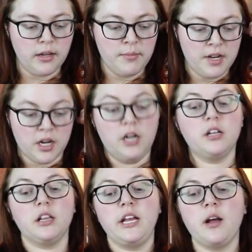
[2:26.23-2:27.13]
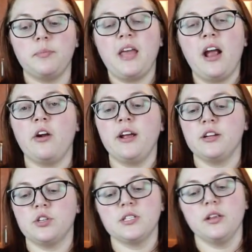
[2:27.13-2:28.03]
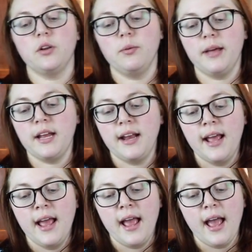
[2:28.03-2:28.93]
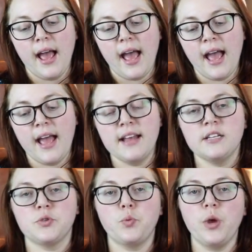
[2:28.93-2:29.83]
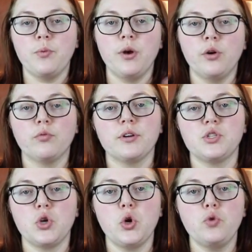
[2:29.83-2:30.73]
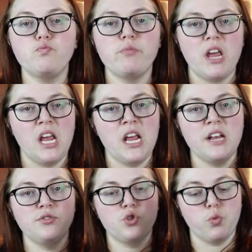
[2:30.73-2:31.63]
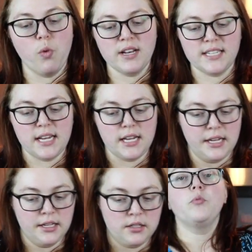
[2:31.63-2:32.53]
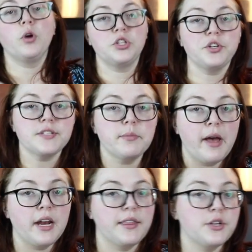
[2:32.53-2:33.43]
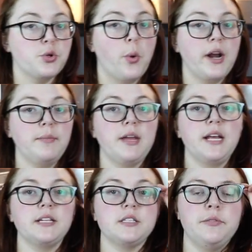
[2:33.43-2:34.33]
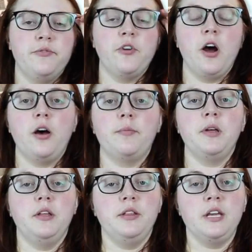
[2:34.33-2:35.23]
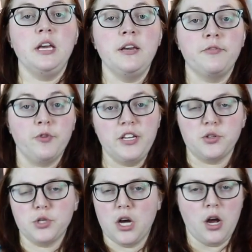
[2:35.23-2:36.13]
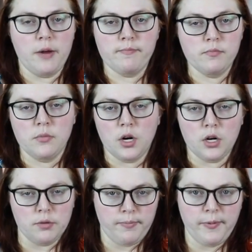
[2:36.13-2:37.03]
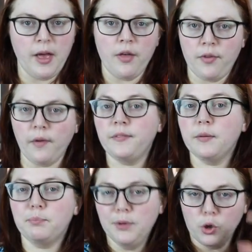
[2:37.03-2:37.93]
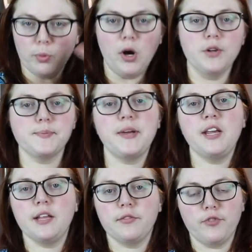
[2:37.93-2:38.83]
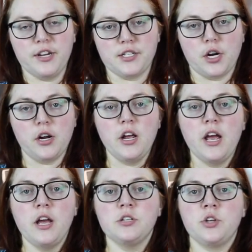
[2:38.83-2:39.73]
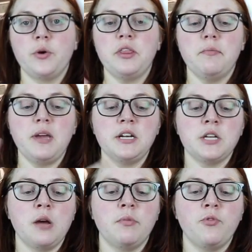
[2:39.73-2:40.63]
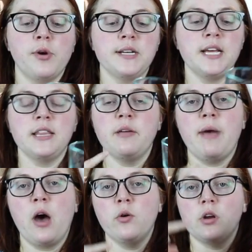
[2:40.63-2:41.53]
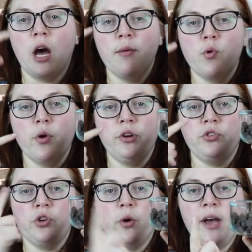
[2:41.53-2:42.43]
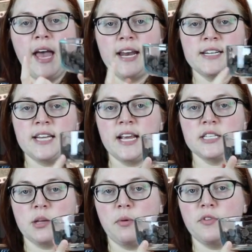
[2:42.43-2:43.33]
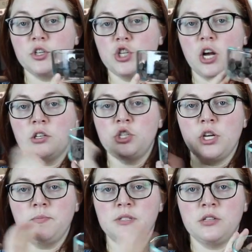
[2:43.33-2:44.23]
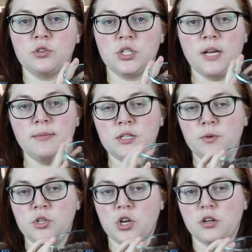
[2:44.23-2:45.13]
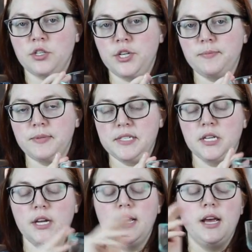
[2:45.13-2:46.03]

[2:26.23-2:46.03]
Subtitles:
I'm gonna clean up the area just a little bit and we will resume in 20. We're just about at the 20 minutes from the freezer time, or the little balls being in the freezer. So in the meantime, before I take them out, I'm going to go ahead and take some of our chocolate chips. These are semi-sweet chocolate chips.